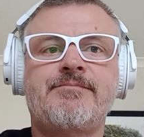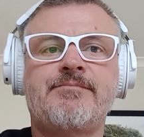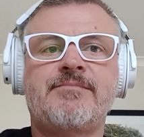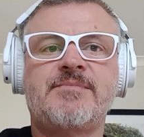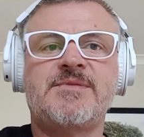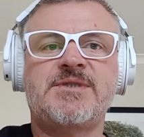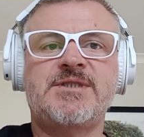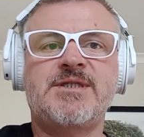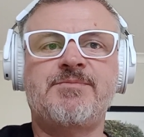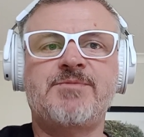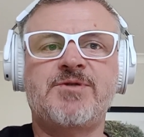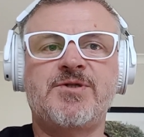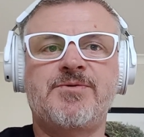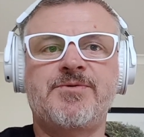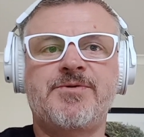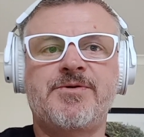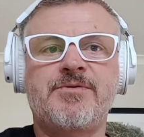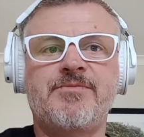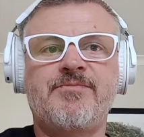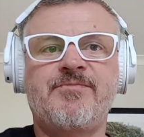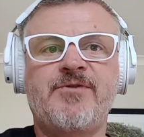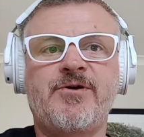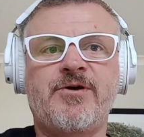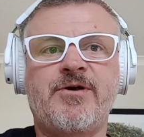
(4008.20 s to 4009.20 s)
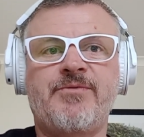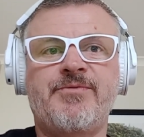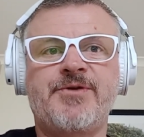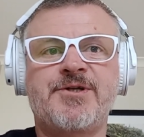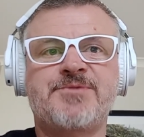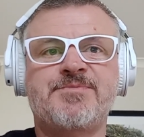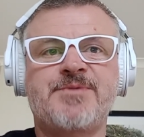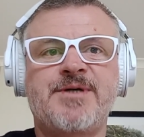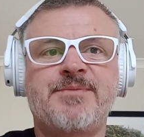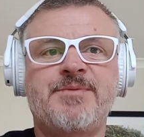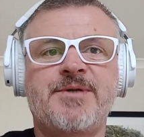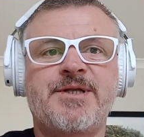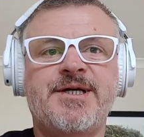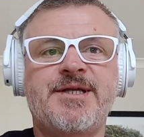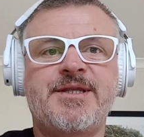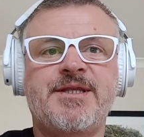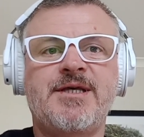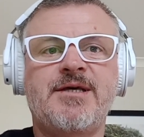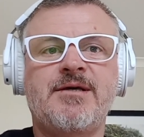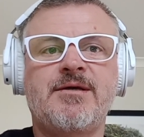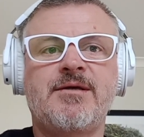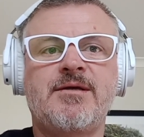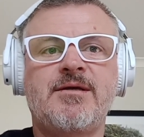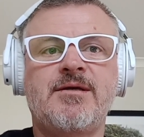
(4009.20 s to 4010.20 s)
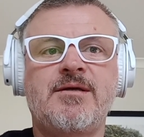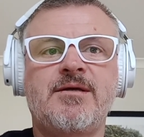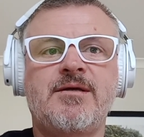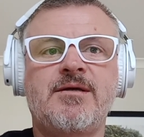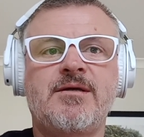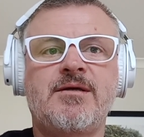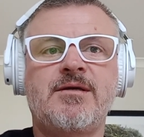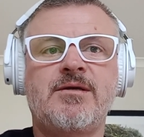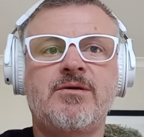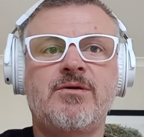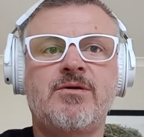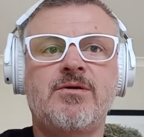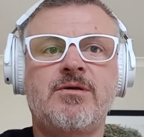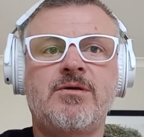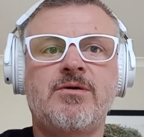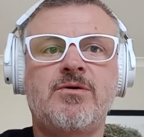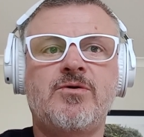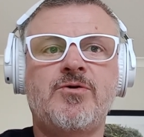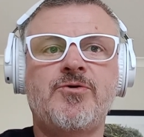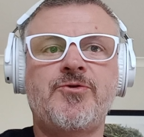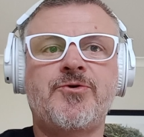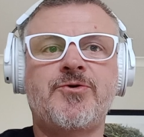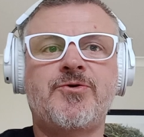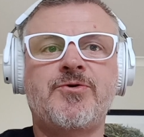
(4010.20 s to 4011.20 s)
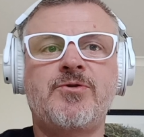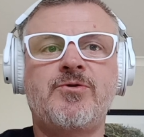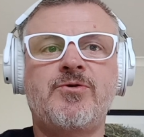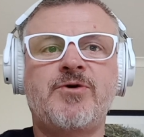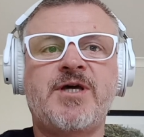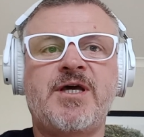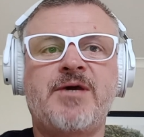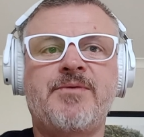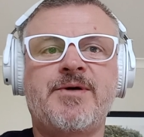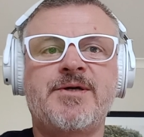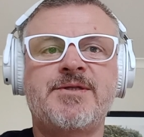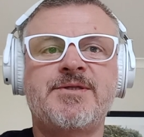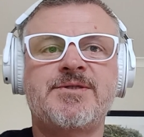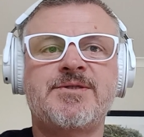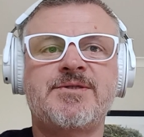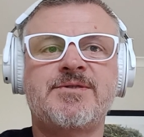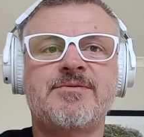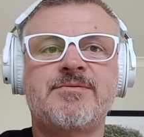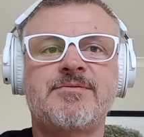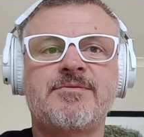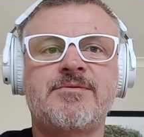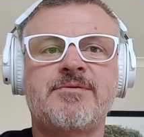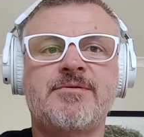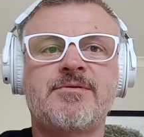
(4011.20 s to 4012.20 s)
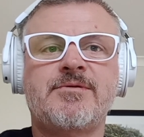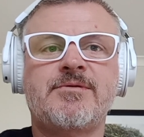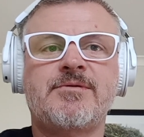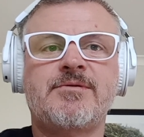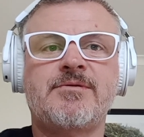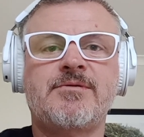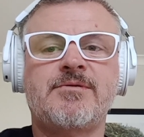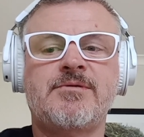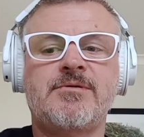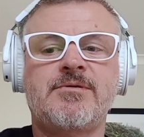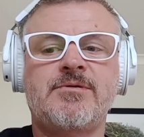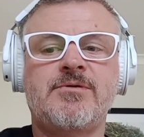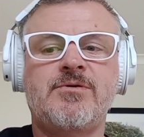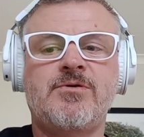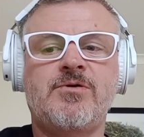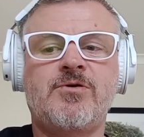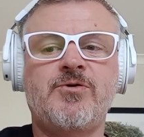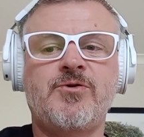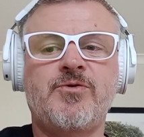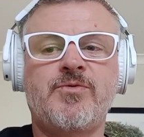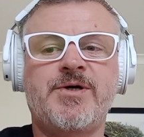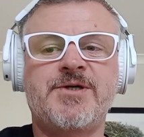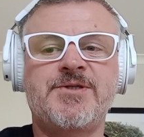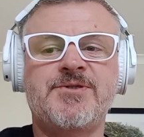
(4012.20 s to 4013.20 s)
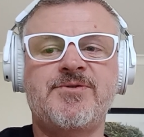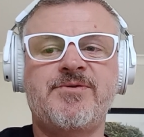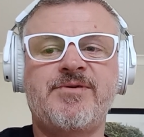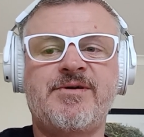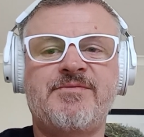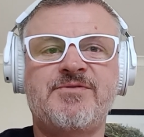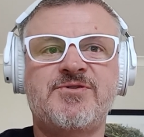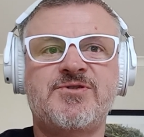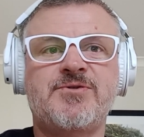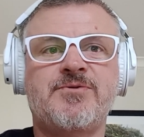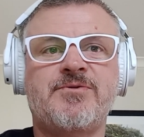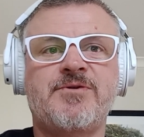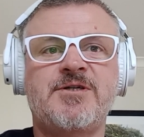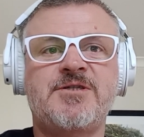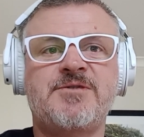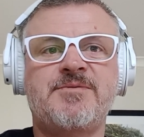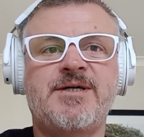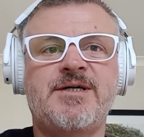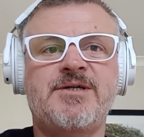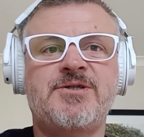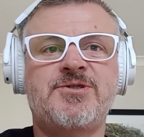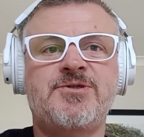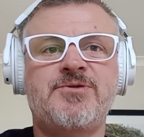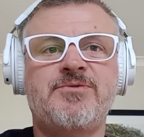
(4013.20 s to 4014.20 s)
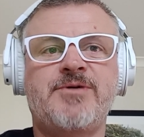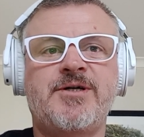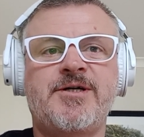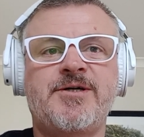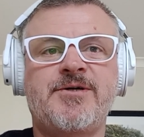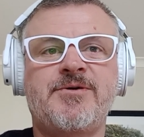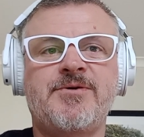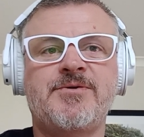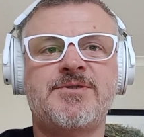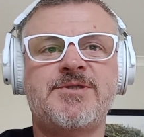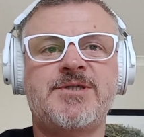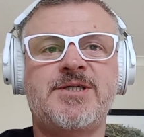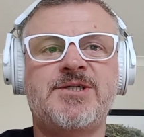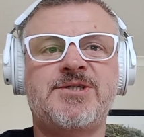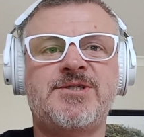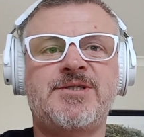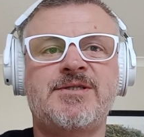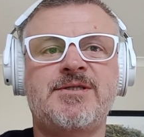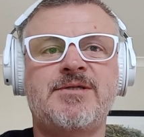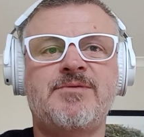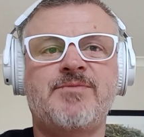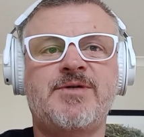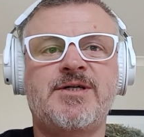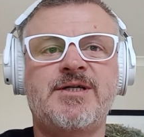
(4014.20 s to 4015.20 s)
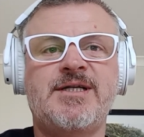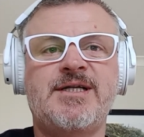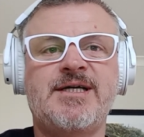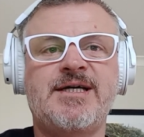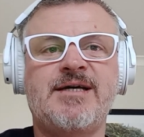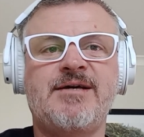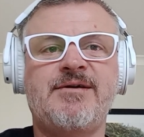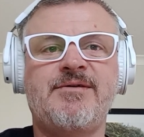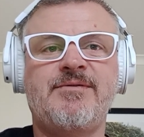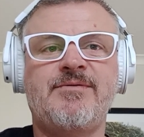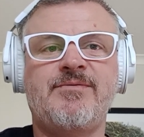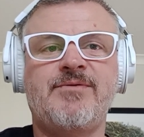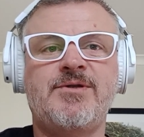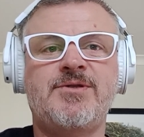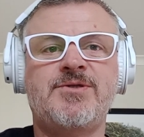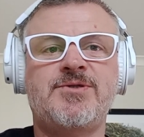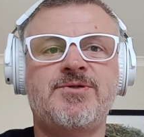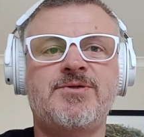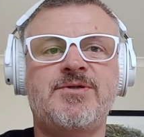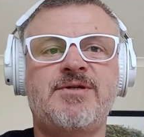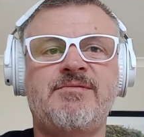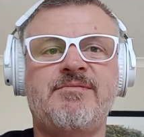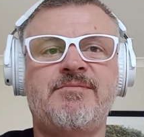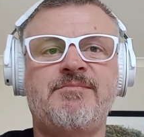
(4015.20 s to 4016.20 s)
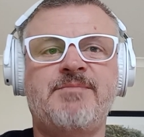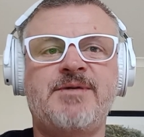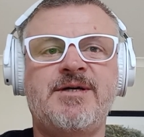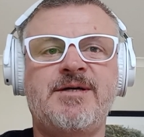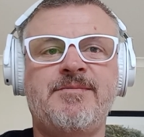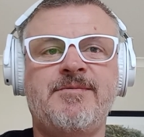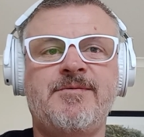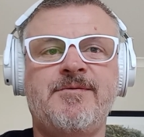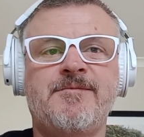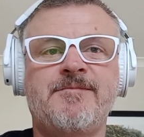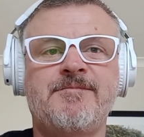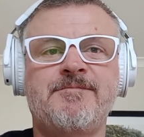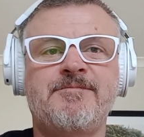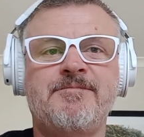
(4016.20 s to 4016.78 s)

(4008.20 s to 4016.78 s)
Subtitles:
Except all the very rich people out there. All the good-looking ones. All the ones who have stories about 2 adult sessions in one day with 2 different people.